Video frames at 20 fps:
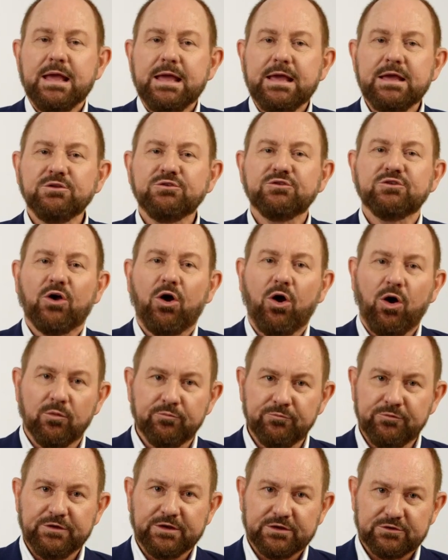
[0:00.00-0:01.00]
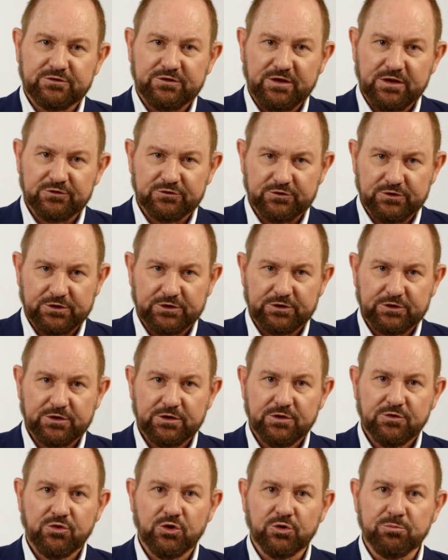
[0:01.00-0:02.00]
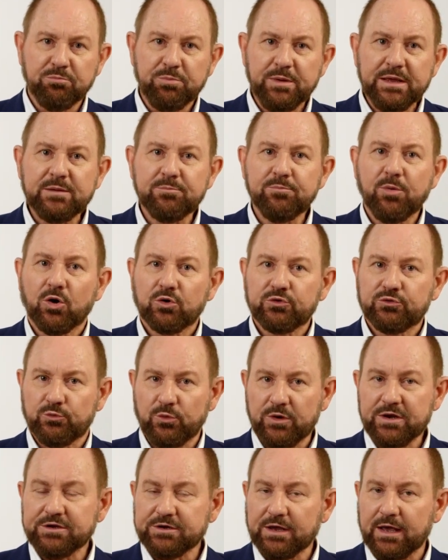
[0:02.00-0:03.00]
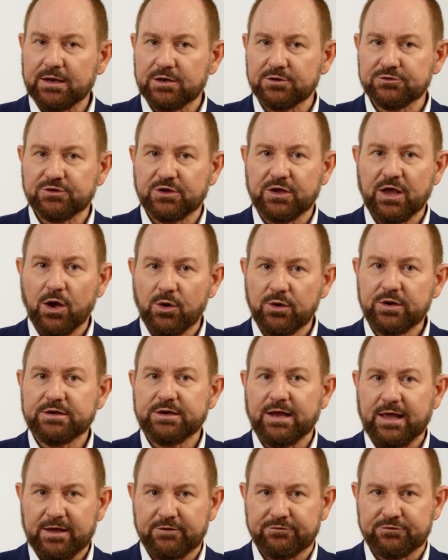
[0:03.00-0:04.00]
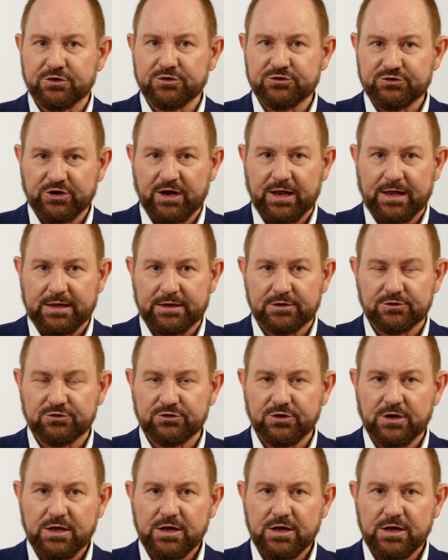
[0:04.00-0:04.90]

It's obvious, isn't it, that big box retailers are going to have to change.